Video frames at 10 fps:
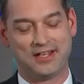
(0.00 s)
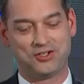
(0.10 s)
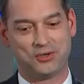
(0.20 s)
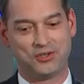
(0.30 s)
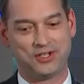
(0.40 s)

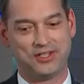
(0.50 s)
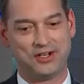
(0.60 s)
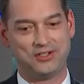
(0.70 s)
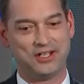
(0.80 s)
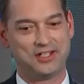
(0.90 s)
sort of sit
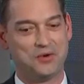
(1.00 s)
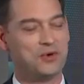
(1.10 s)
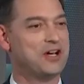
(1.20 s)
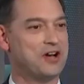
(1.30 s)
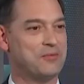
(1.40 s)
there and dictate
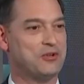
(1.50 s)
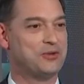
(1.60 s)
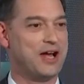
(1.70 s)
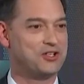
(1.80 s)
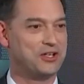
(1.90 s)
what governments
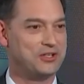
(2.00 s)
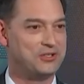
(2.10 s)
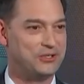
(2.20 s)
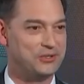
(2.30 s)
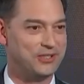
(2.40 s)
are actually going to
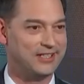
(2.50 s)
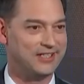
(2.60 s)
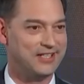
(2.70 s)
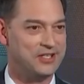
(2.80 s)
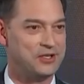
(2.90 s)
do
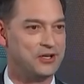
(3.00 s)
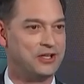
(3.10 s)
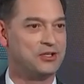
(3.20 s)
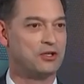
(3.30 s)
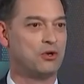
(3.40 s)
in
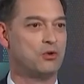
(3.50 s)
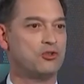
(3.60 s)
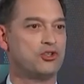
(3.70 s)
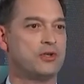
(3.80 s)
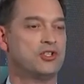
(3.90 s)
their
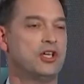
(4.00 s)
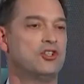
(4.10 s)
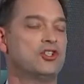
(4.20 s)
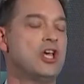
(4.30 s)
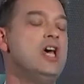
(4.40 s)
local
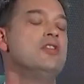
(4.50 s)
jurisdictions.